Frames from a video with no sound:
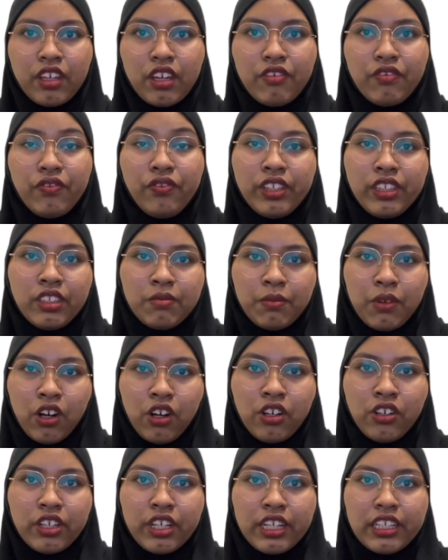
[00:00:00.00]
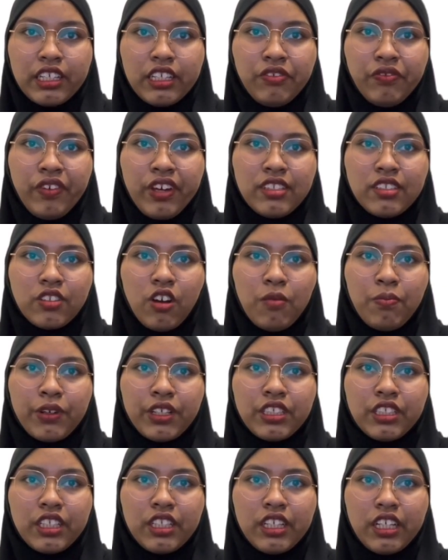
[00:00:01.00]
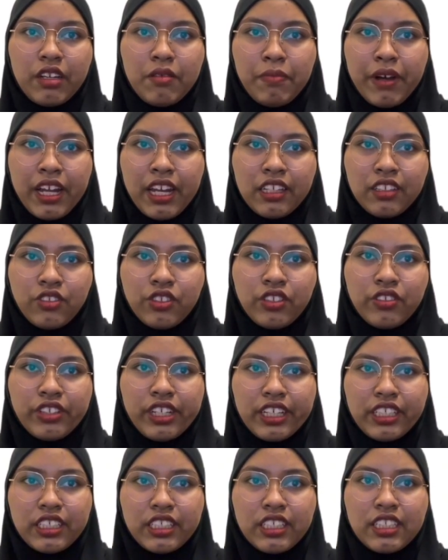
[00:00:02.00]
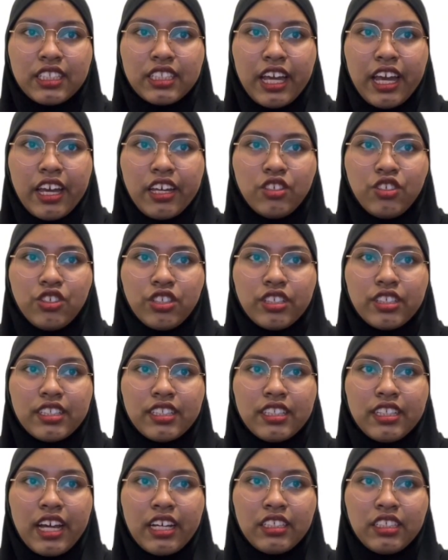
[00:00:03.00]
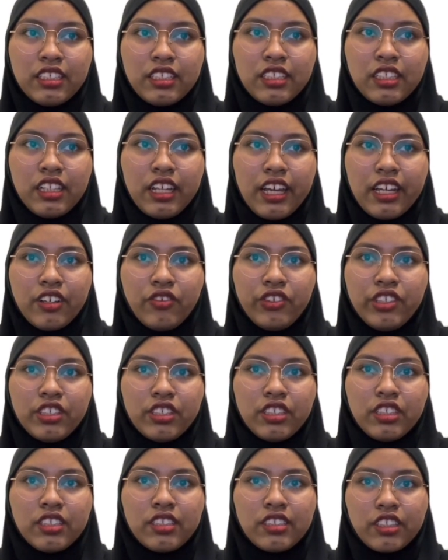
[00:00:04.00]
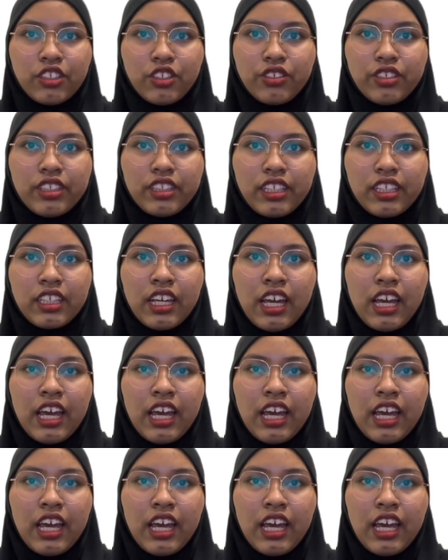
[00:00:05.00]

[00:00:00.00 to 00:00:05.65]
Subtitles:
Furthermore, defense cooperation in bilateral relations ensures national and regional security.